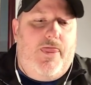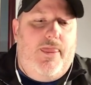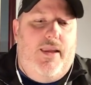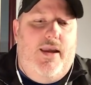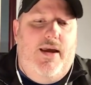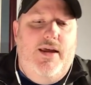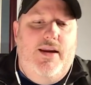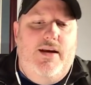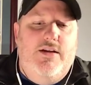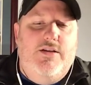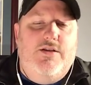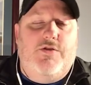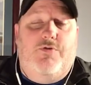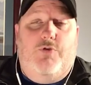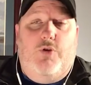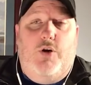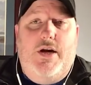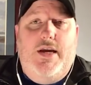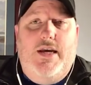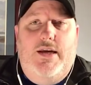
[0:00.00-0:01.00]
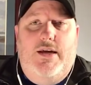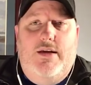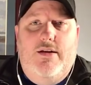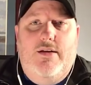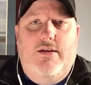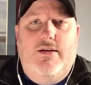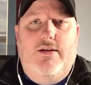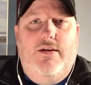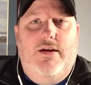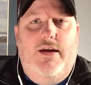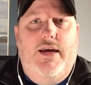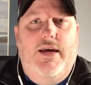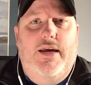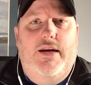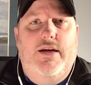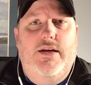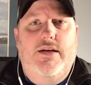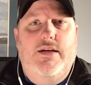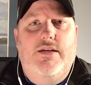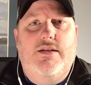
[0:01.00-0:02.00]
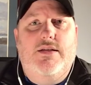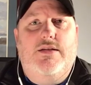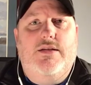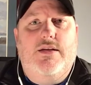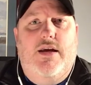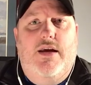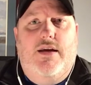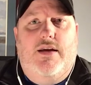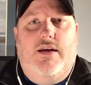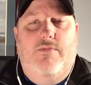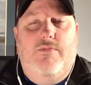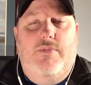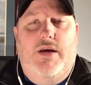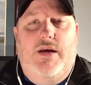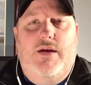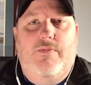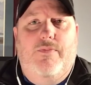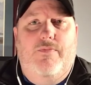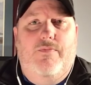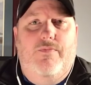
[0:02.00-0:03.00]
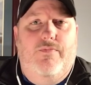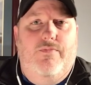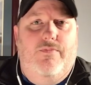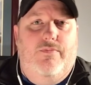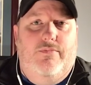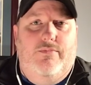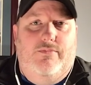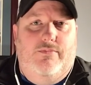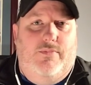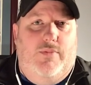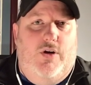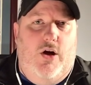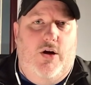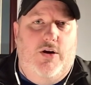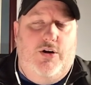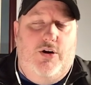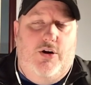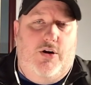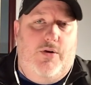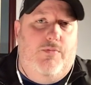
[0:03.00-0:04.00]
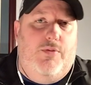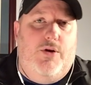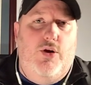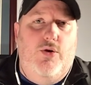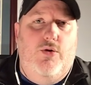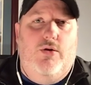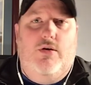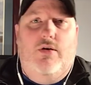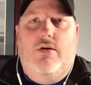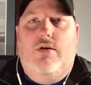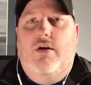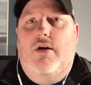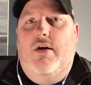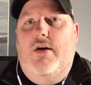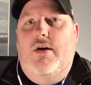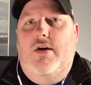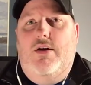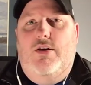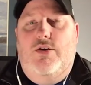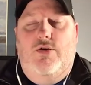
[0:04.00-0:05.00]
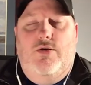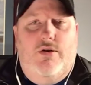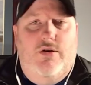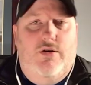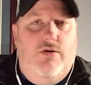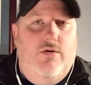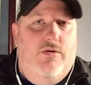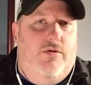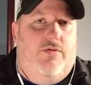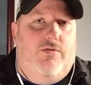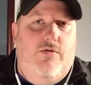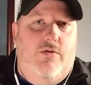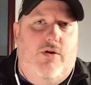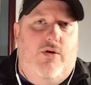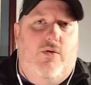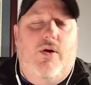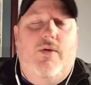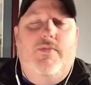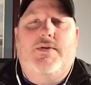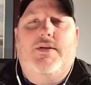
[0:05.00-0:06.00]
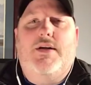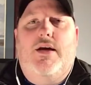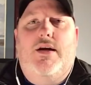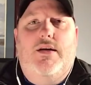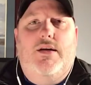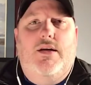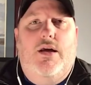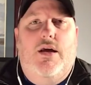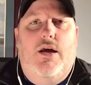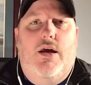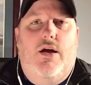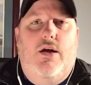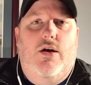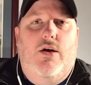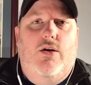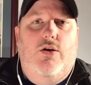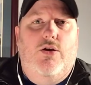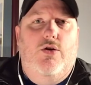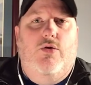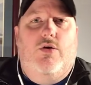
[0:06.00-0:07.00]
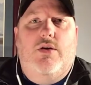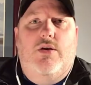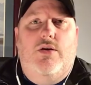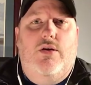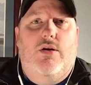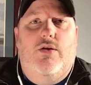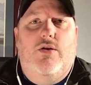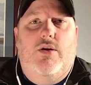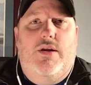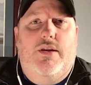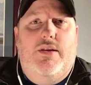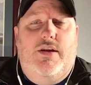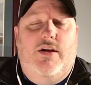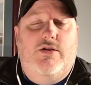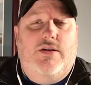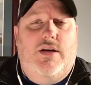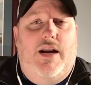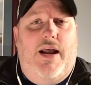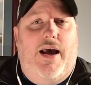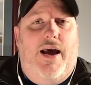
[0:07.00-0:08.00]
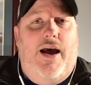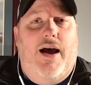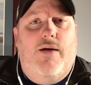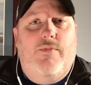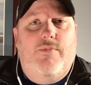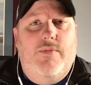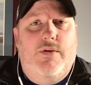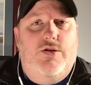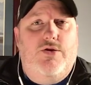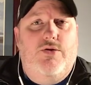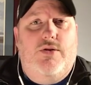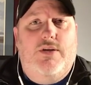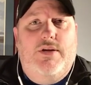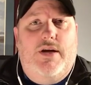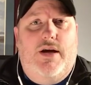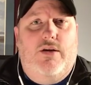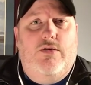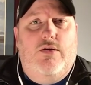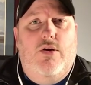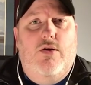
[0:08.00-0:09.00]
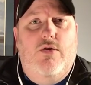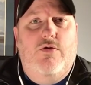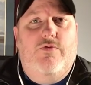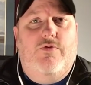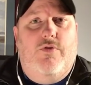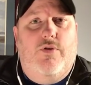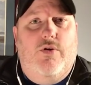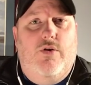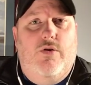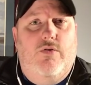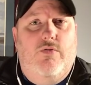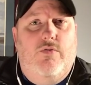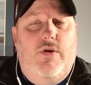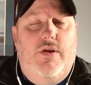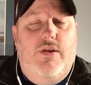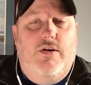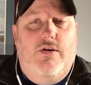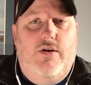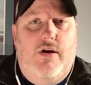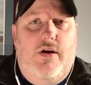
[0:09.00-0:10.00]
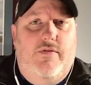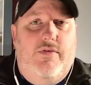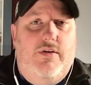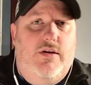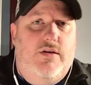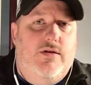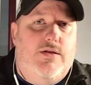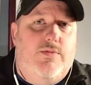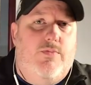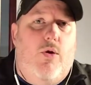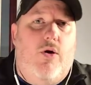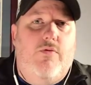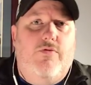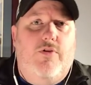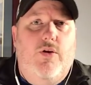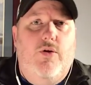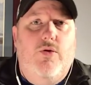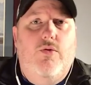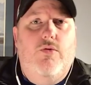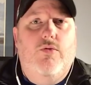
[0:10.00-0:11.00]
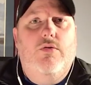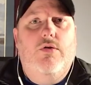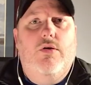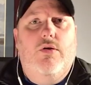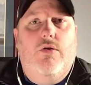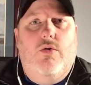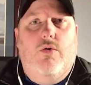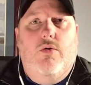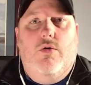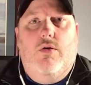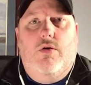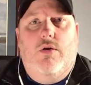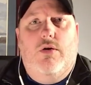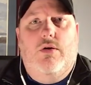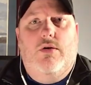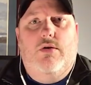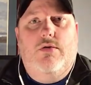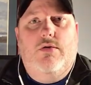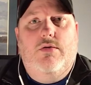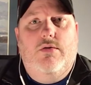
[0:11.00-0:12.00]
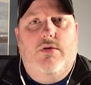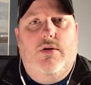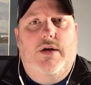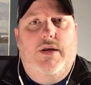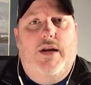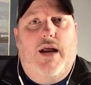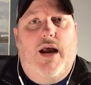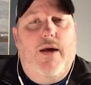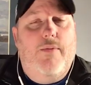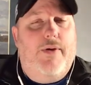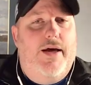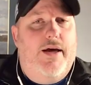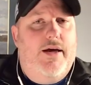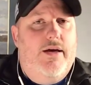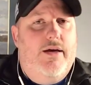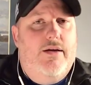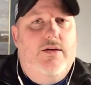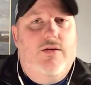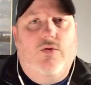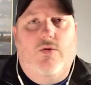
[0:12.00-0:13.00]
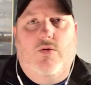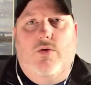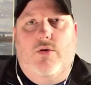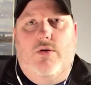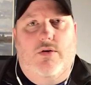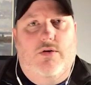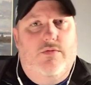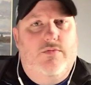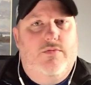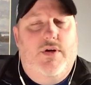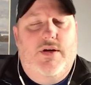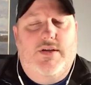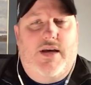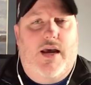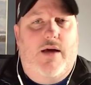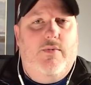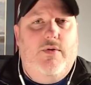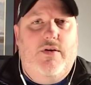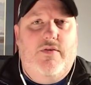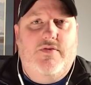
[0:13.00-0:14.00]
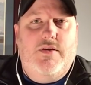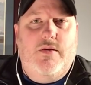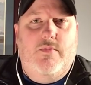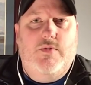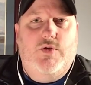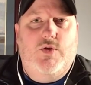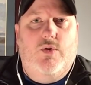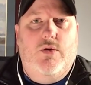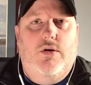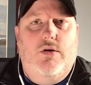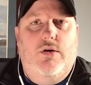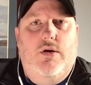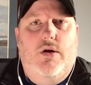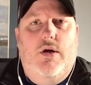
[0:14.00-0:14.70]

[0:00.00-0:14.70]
It is free. It can be on your computer. You can do it through their website. You can do it. There's an app that you can download for whether you have a smartphone or an iPad or a tablet of some sort.